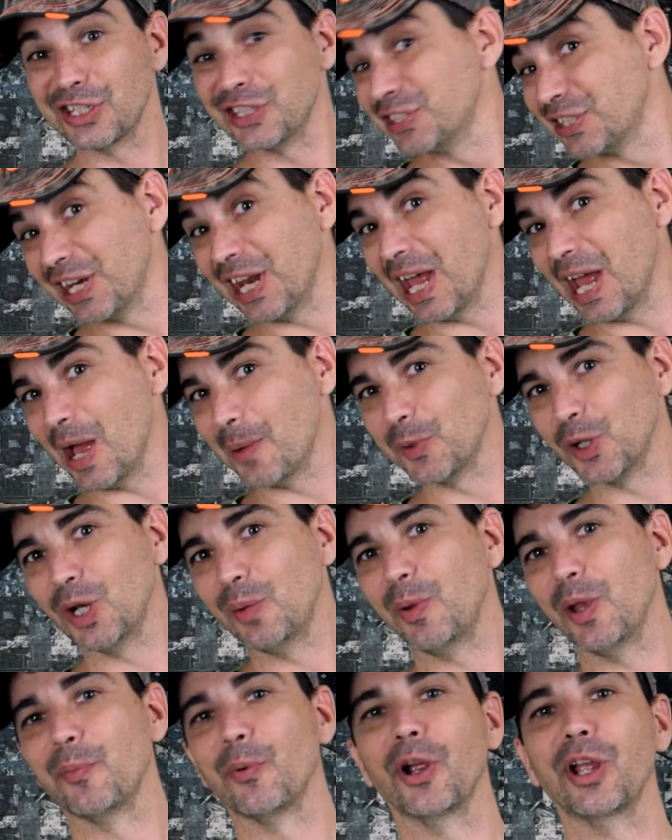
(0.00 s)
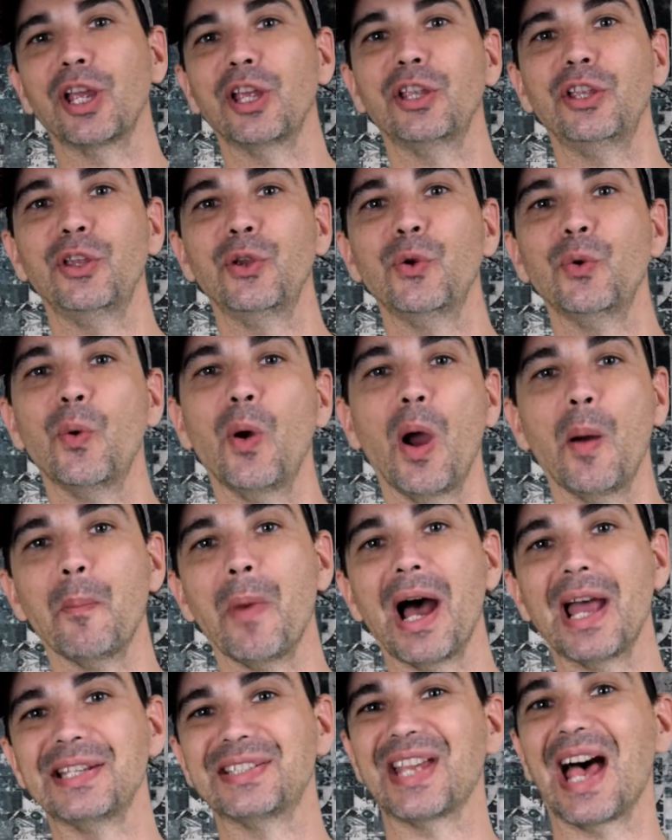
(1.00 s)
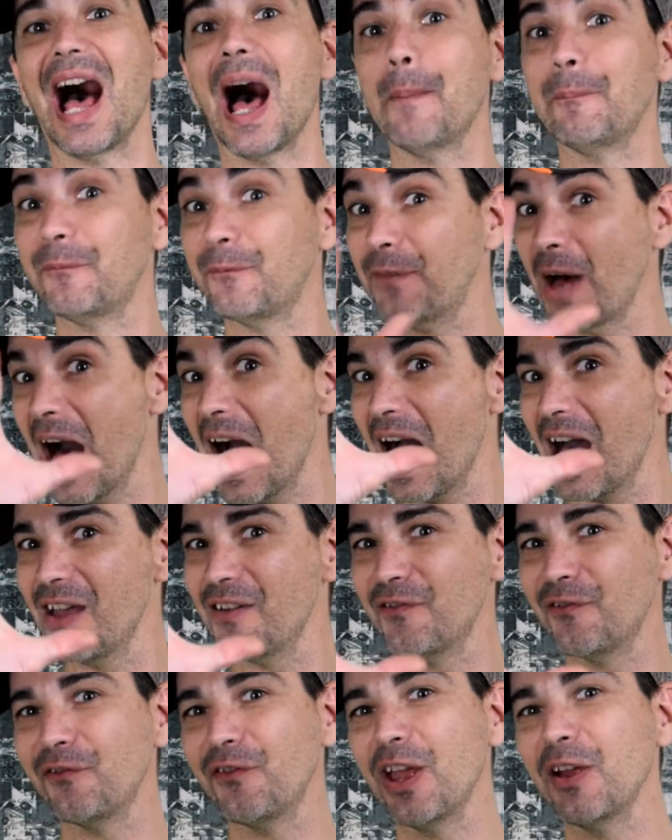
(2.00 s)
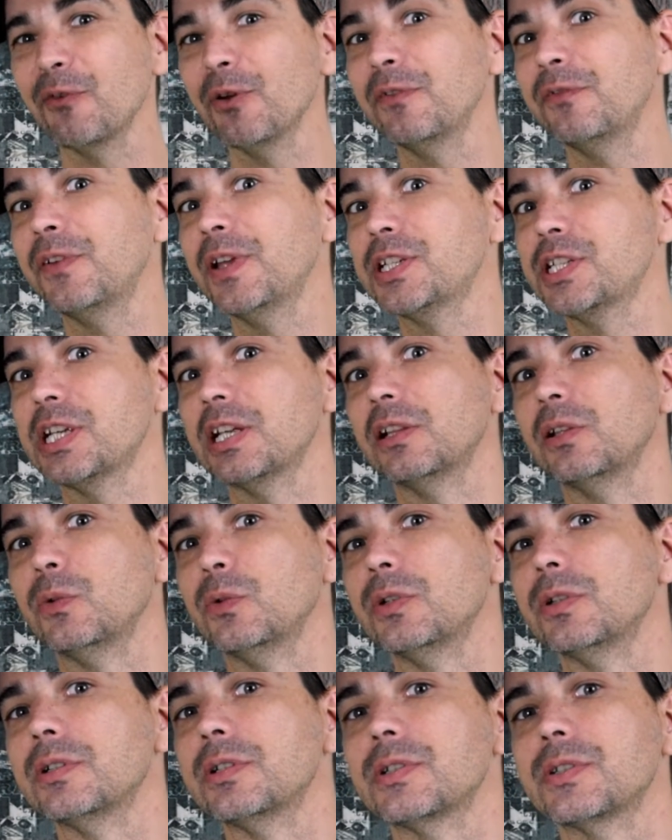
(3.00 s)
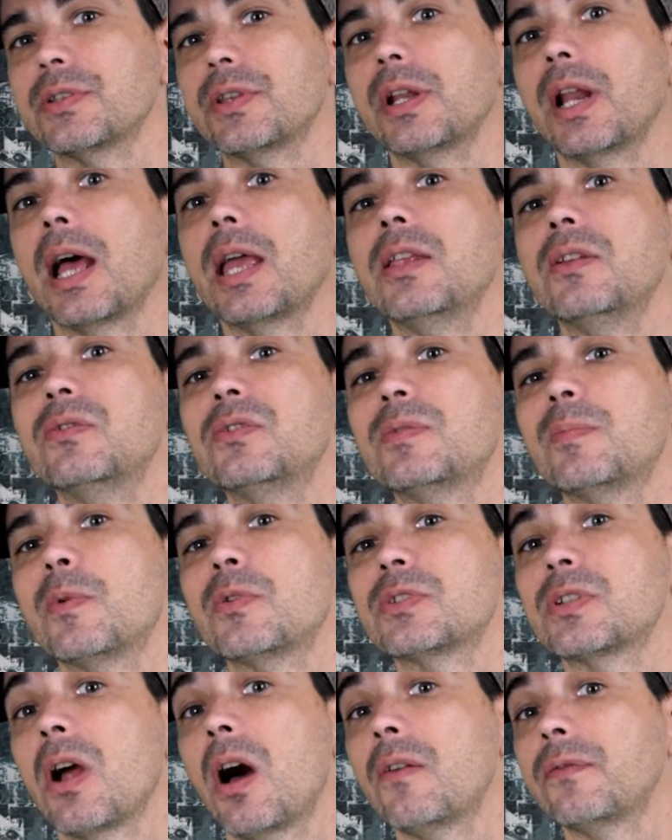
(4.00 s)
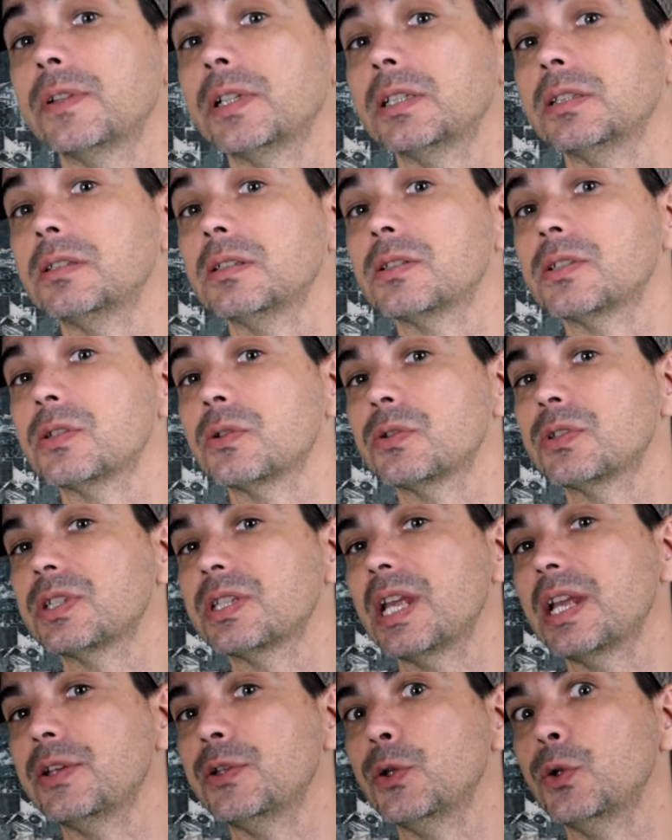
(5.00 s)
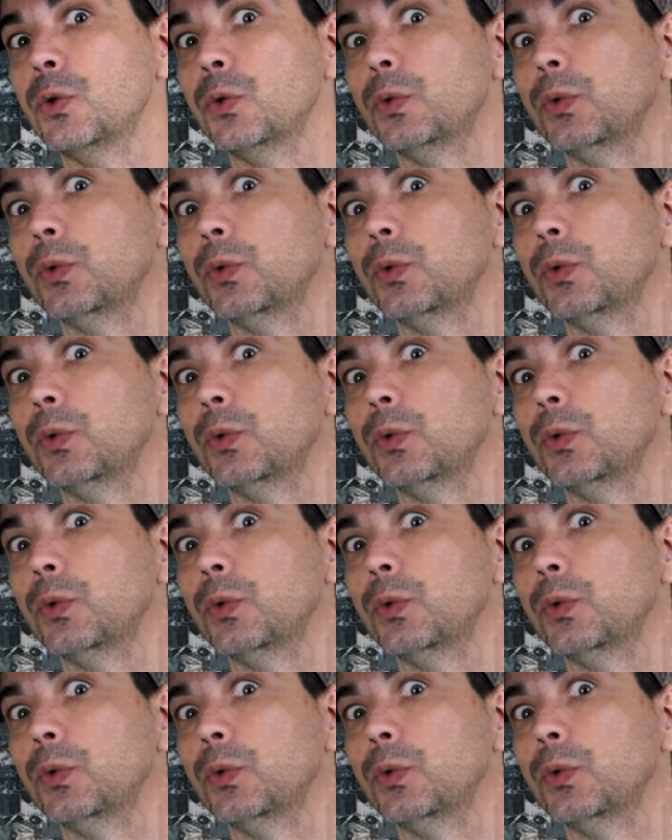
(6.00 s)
and today I'm going to be bringing you my top 5 favorite fishing lures that I use most often, so stay tuned.